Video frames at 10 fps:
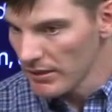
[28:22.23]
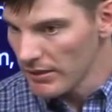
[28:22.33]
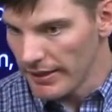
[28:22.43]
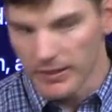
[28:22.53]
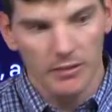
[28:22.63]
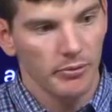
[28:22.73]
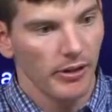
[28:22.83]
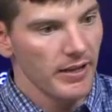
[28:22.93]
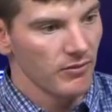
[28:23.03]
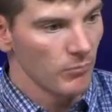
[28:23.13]
in the
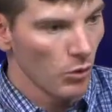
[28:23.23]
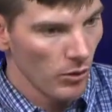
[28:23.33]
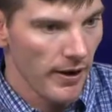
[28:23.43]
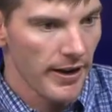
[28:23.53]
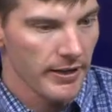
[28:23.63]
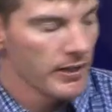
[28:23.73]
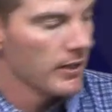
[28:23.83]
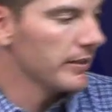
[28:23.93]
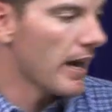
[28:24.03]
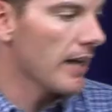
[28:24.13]
plain of Moreh,
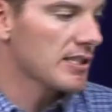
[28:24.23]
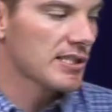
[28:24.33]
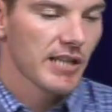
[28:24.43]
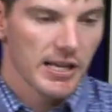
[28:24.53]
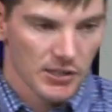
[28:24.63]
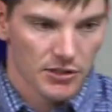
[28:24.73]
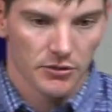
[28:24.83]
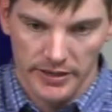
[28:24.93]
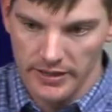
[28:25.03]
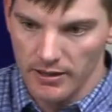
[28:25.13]
God says to
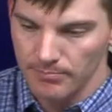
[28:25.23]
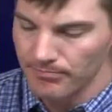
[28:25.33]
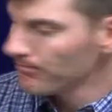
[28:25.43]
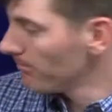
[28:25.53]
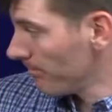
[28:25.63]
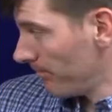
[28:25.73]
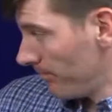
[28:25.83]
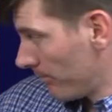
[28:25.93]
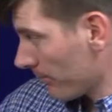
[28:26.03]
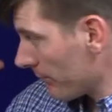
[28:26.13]
him
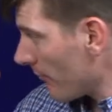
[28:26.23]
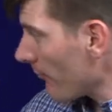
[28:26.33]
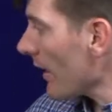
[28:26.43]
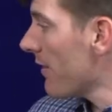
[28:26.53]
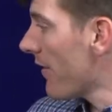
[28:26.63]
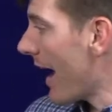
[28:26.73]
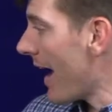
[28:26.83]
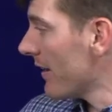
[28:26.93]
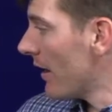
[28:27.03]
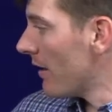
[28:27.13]

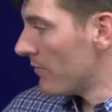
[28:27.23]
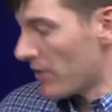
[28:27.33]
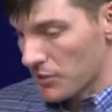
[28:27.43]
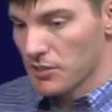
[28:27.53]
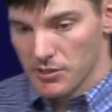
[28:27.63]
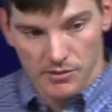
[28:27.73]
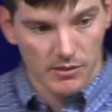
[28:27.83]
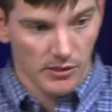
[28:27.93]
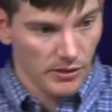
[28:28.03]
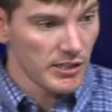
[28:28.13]
that this is
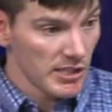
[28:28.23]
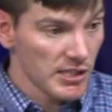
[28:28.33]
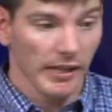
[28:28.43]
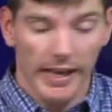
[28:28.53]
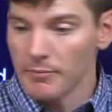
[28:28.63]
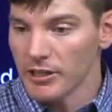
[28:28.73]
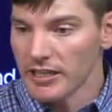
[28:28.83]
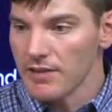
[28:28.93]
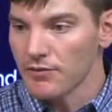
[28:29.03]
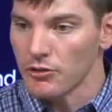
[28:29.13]
the land I'm going to
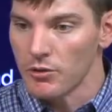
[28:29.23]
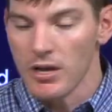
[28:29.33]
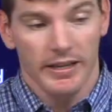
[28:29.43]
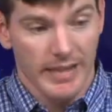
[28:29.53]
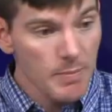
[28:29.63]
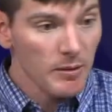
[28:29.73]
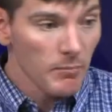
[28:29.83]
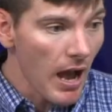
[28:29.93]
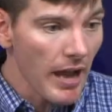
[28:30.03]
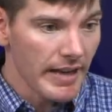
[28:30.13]
give you. Keep in
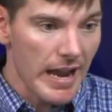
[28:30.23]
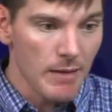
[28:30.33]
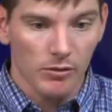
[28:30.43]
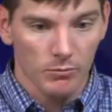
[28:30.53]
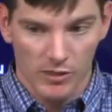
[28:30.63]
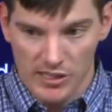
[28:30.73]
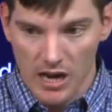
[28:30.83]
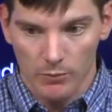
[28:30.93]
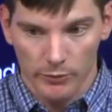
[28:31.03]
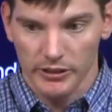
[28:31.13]
mind, Abram was
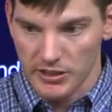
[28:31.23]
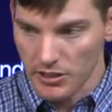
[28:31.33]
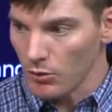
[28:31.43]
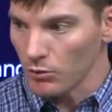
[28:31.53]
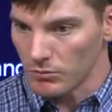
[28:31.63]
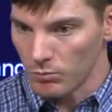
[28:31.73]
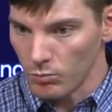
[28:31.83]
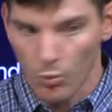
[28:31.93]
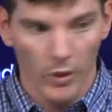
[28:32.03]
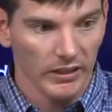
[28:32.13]
not really told
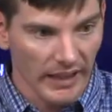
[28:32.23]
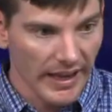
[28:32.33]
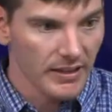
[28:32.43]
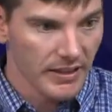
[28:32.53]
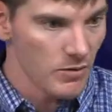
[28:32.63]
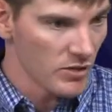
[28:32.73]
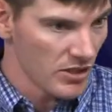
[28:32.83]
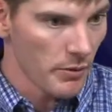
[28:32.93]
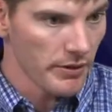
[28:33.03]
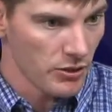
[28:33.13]
what land he was
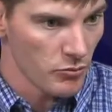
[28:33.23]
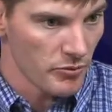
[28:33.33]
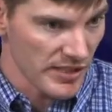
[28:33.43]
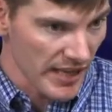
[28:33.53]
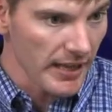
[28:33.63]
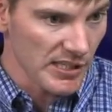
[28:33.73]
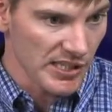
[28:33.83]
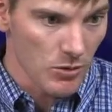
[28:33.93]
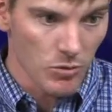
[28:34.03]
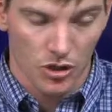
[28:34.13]
going to possess.
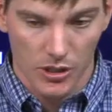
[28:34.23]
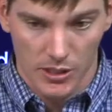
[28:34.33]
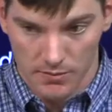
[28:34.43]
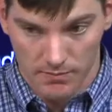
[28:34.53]
He was just